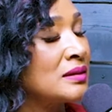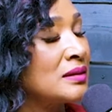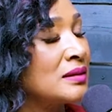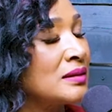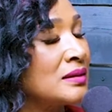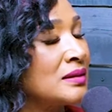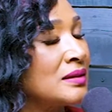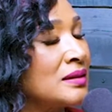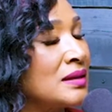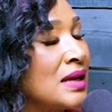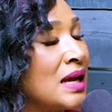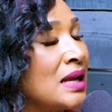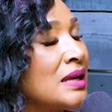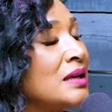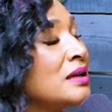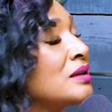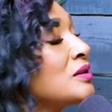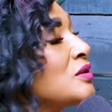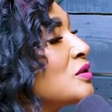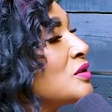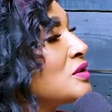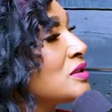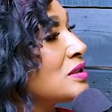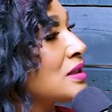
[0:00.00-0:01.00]
not
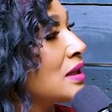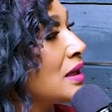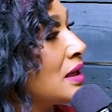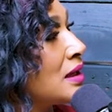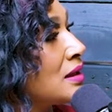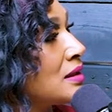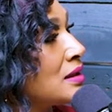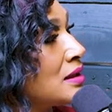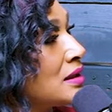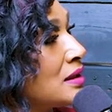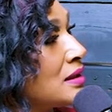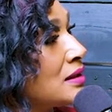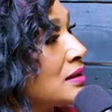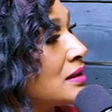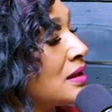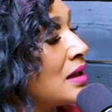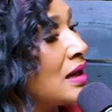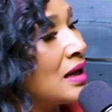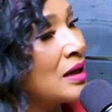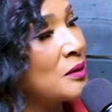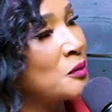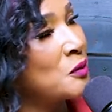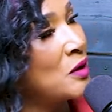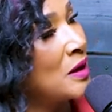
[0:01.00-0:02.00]
understanding,
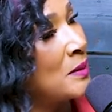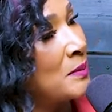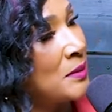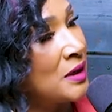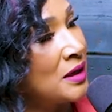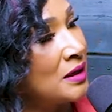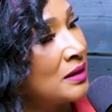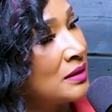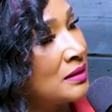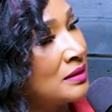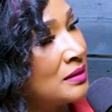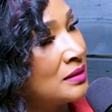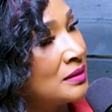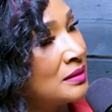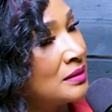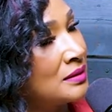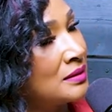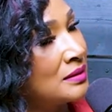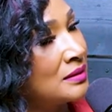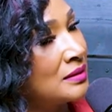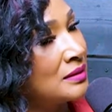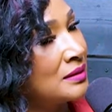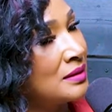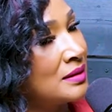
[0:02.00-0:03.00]
God, why me?
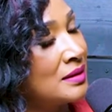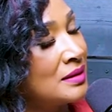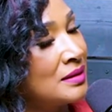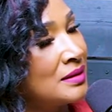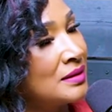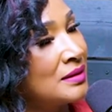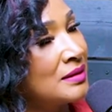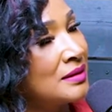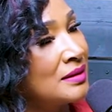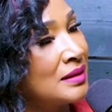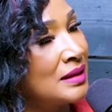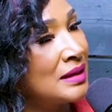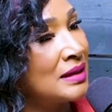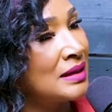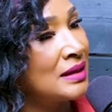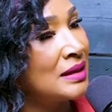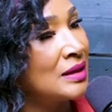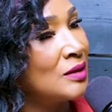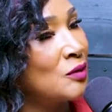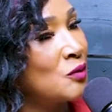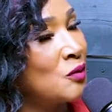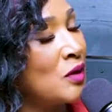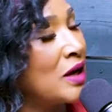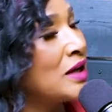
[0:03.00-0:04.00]
And
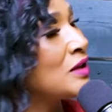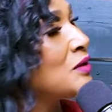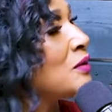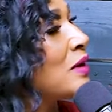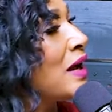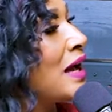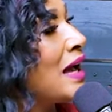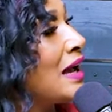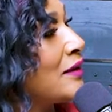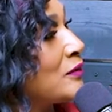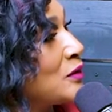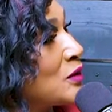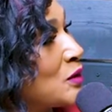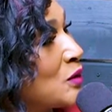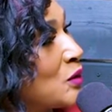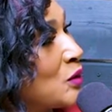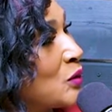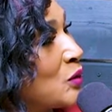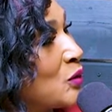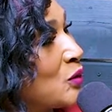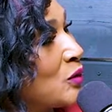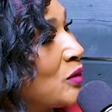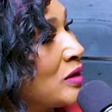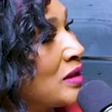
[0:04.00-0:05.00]
why do I have to go
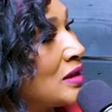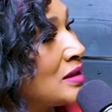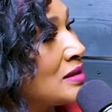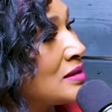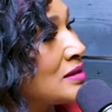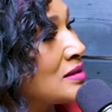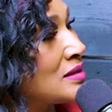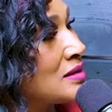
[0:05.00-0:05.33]
through this?